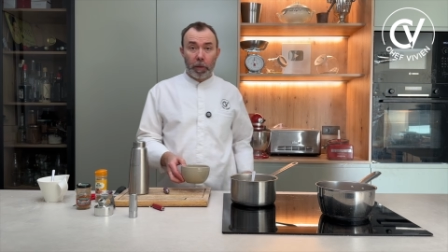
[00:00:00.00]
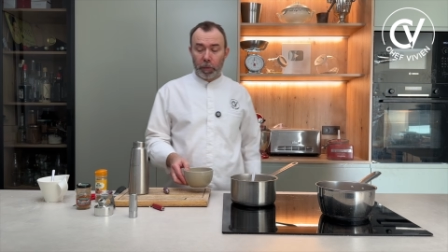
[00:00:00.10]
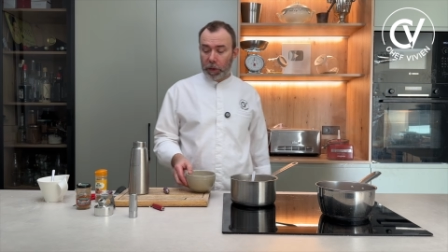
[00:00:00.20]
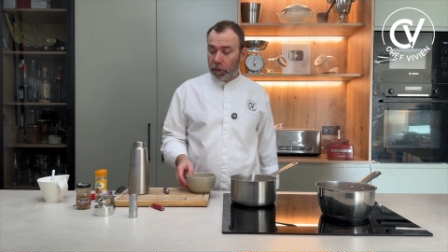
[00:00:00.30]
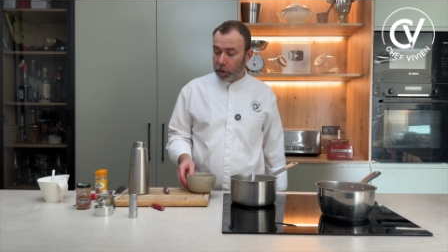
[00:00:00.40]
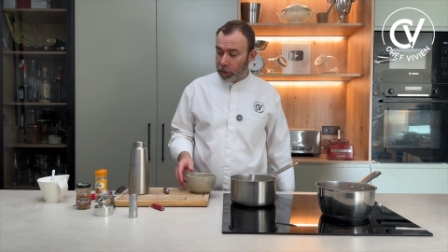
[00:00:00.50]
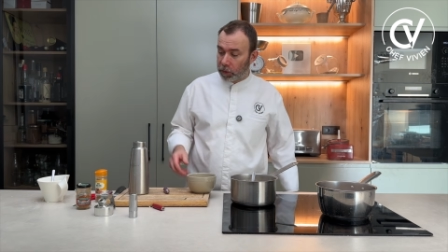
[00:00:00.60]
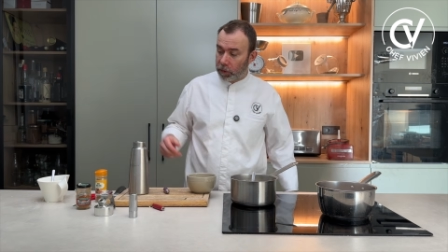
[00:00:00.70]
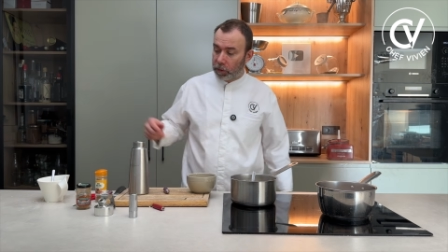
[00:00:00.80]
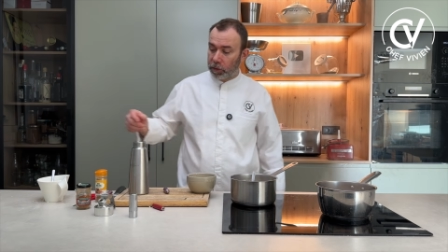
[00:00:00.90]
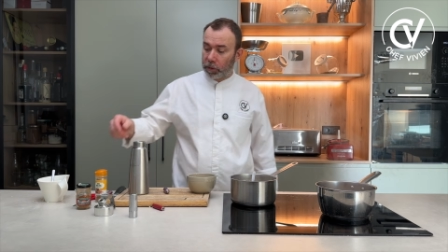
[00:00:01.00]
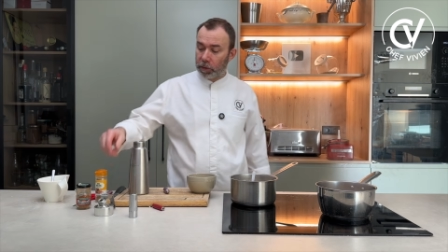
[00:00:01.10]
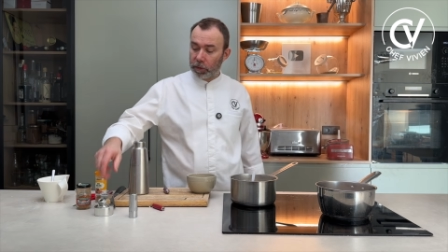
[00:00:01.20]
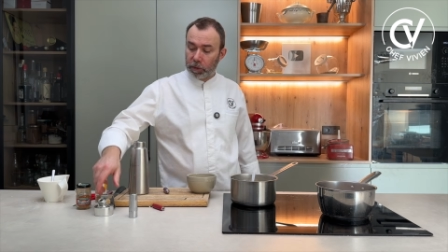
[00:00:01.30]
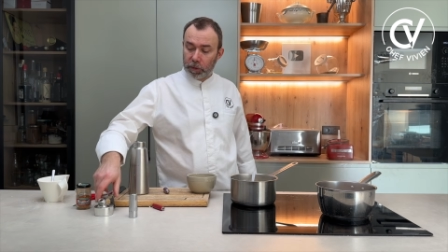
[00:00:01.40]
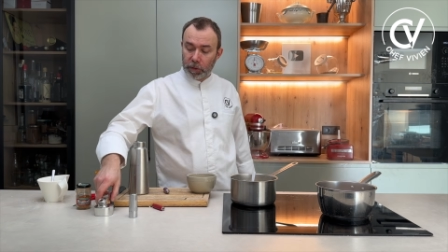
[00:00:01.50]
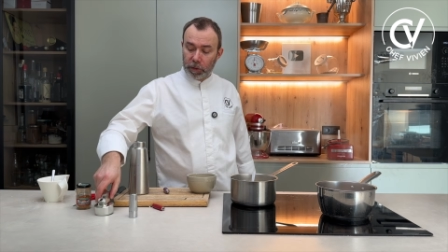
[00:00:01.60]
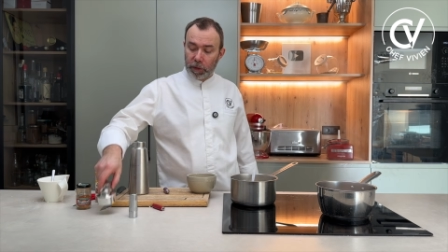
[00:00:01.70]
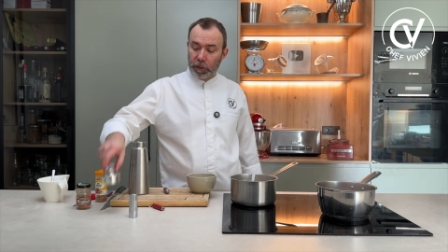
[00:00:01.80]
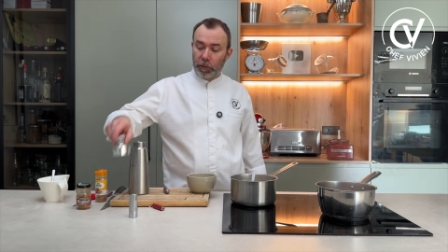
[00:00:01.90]
Because
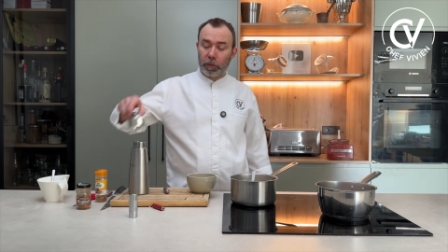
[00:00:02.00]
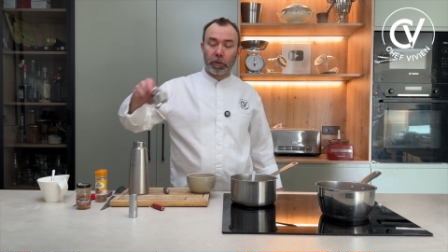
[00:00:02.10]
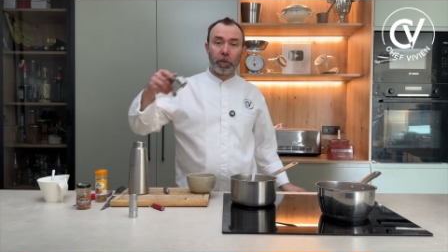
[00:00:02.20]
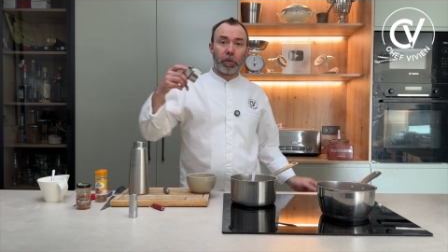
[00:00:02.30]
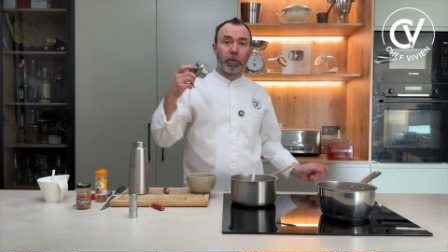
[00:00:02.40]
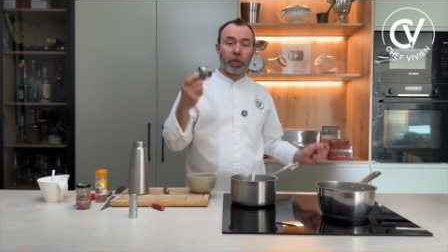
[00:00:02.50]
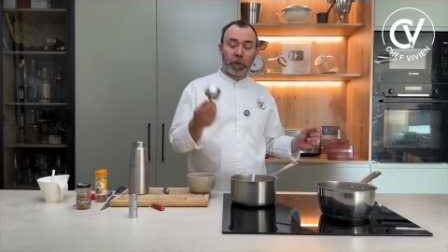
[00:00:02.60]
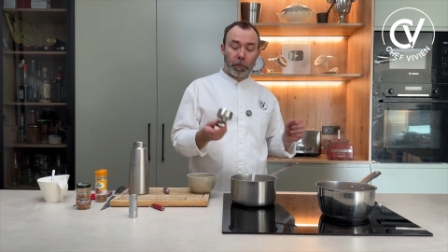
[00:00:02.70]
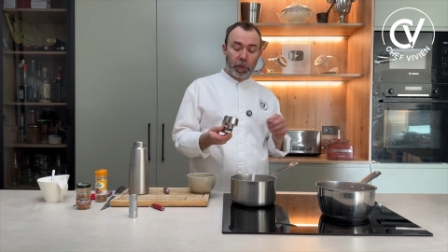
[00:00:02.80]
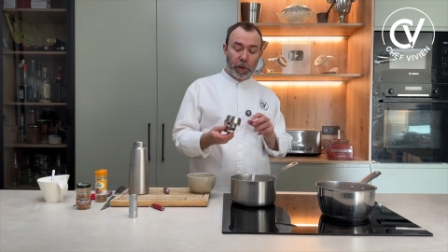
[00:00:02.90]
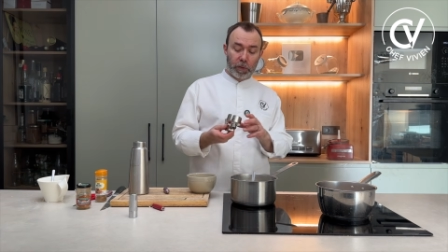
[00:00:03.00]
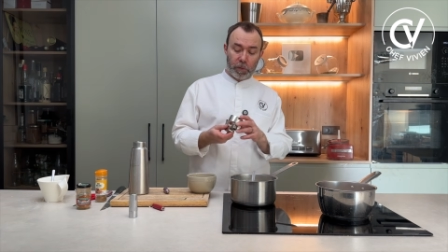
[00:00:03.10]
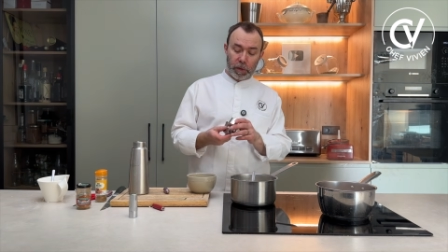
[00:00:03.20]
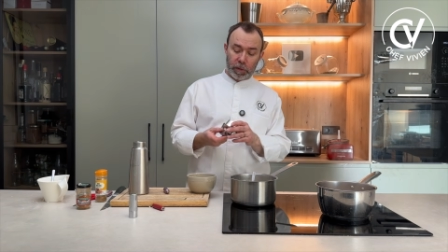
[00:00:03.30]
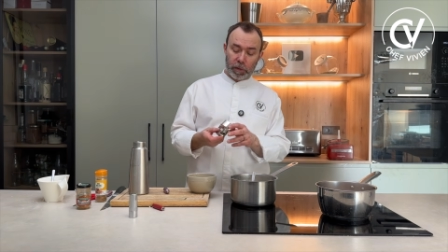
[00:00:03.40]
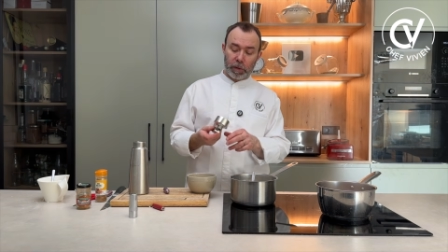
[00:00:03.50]
if you do not filter it,